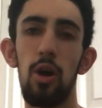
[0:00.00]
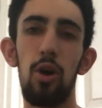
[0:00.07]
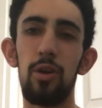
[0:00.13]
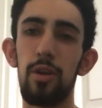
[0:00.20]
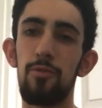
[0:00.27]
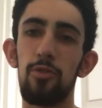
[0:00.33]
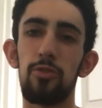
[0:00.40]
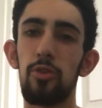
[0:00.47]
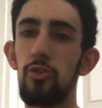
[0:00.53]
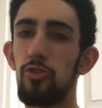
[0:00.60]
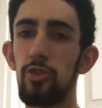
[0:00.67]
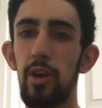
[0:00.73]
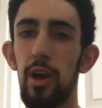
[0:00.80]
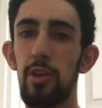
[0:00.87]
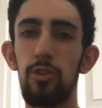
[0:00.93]
Hold it for as long
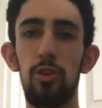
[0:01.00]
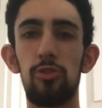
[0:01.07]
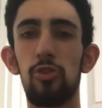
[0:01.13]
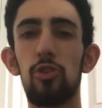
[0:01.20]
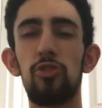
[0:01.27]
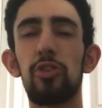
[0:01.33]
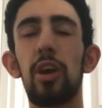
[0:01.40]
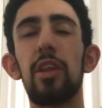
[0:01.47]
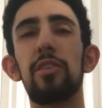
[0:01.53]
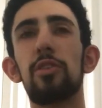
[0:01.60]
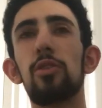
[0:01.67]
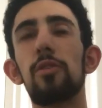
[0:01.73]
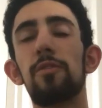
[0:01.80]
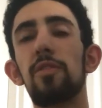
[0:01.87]
as you can. As long as you can until